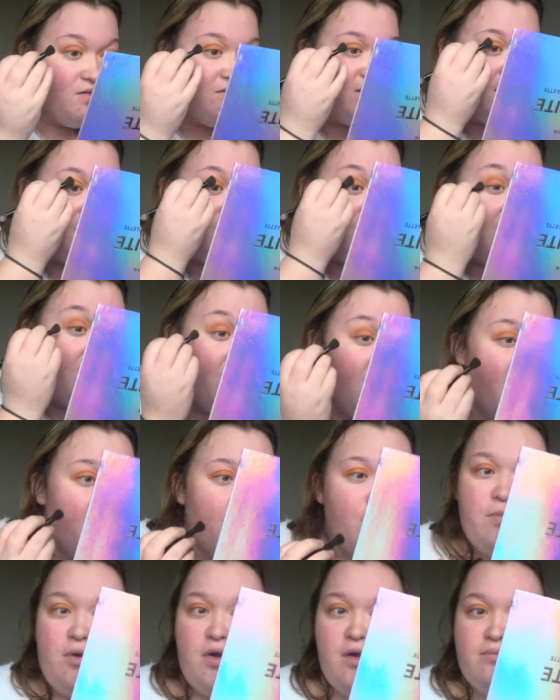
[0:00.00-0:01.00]
in here,
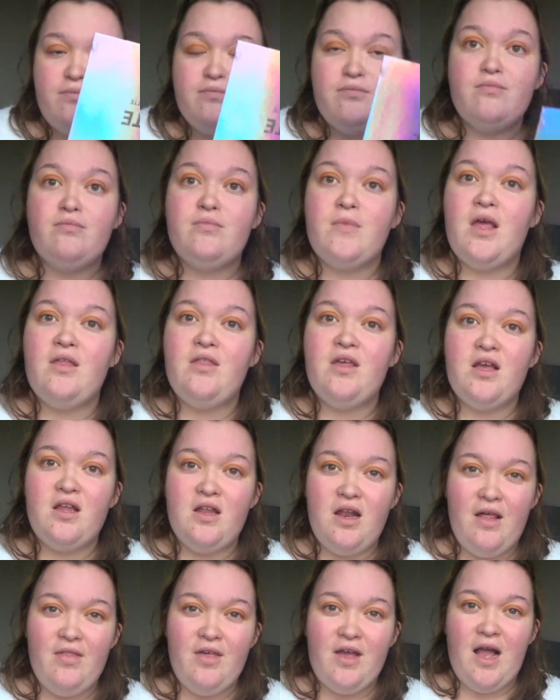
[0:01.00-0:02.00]
but I think
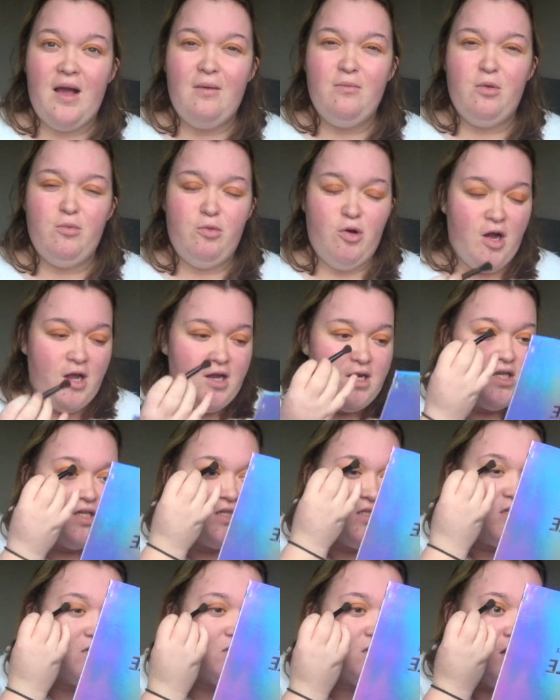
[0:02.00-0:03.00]
like the camera
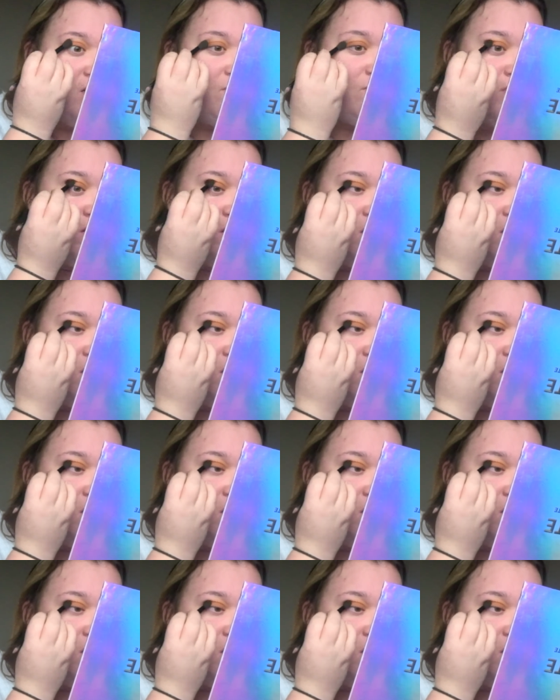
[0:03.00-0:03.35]
brightness is kind of